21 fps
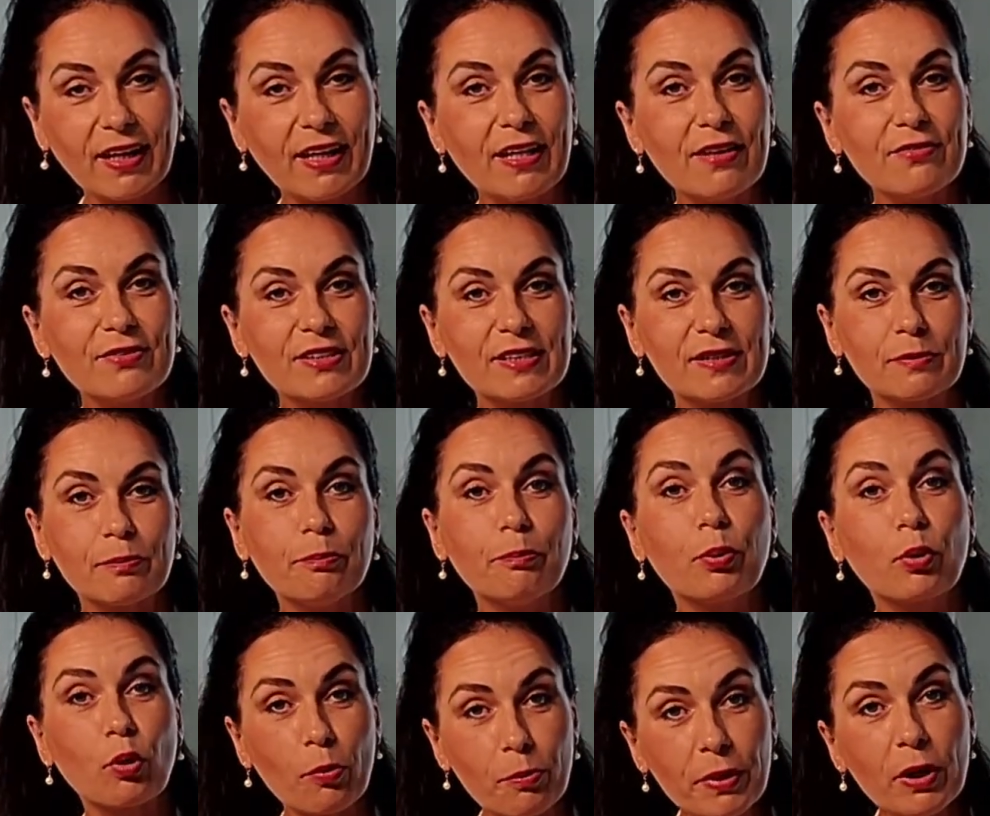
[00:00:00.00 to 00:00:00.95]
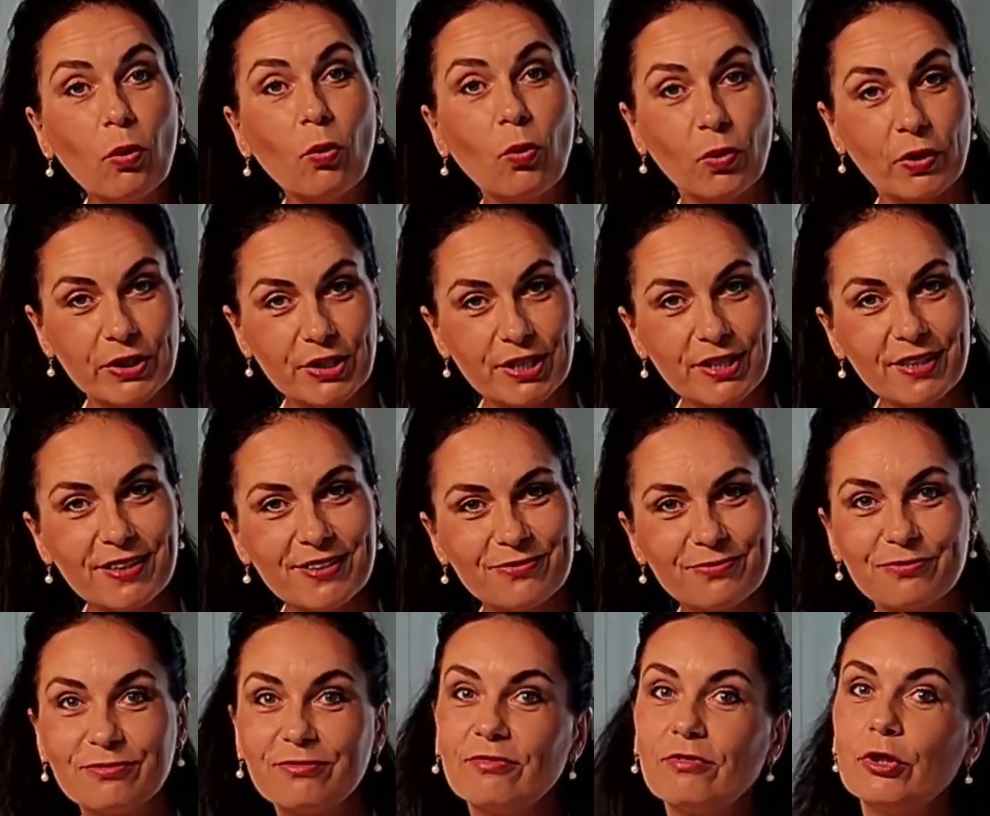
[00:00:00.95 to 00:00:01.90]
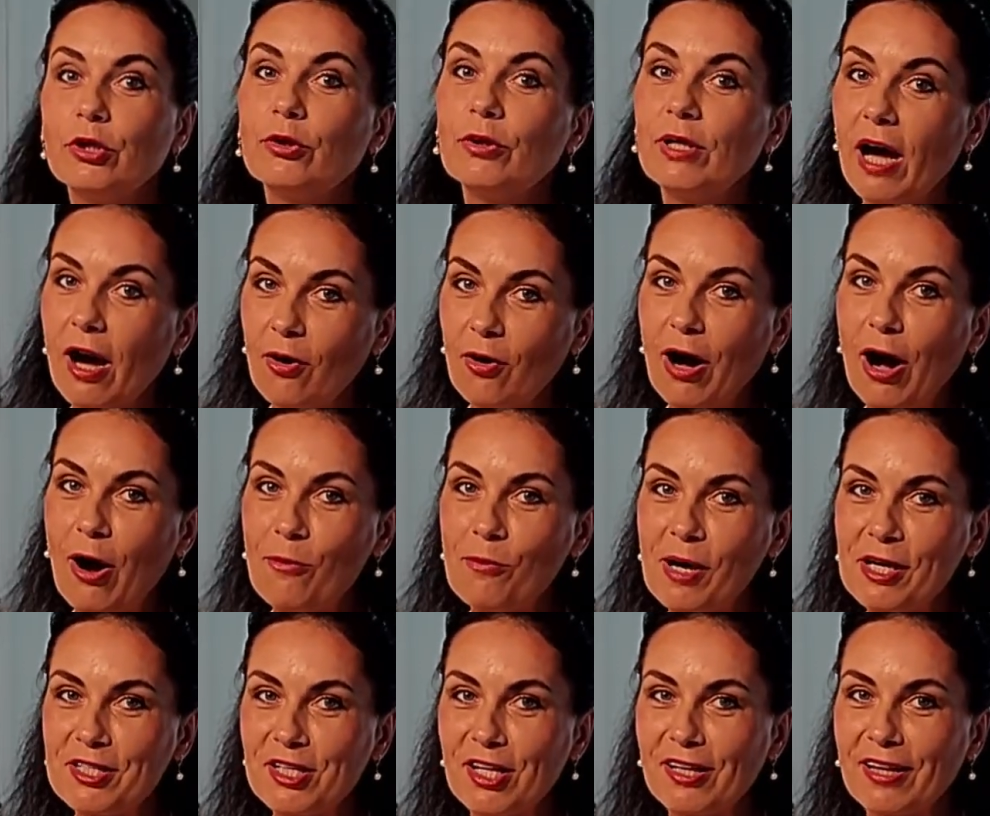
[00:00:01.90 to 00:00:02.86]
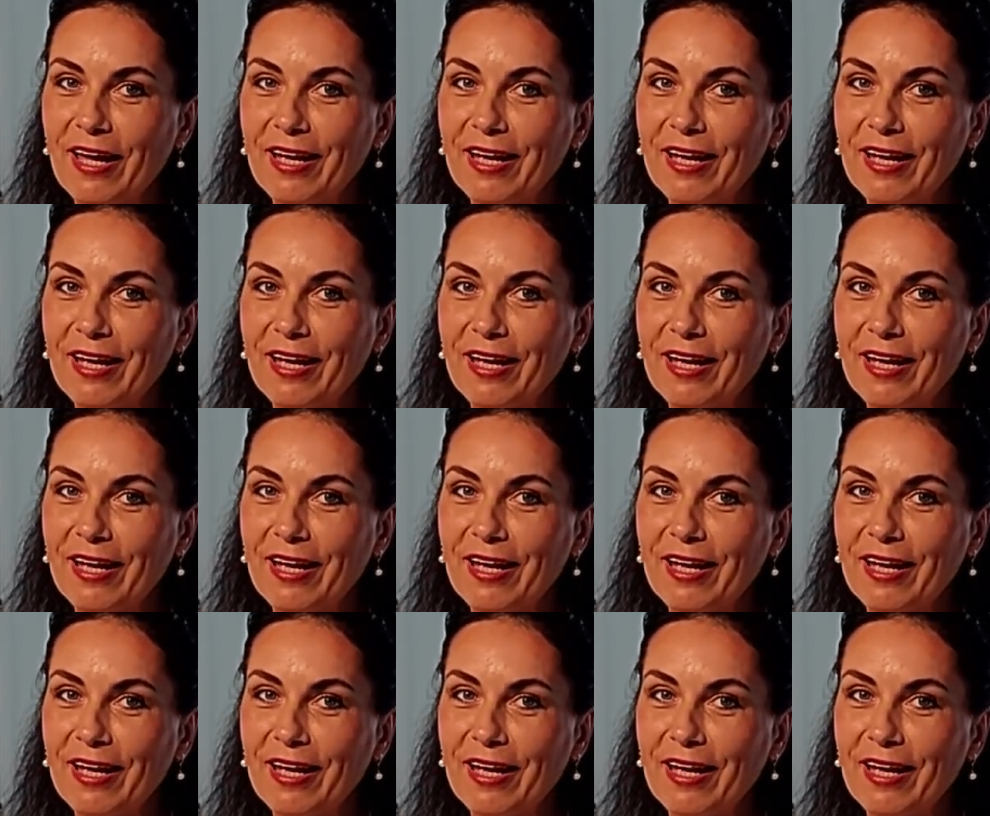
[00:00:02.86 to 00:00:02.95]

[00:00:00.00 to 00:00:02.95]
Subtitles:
gives probiotic. You know how much I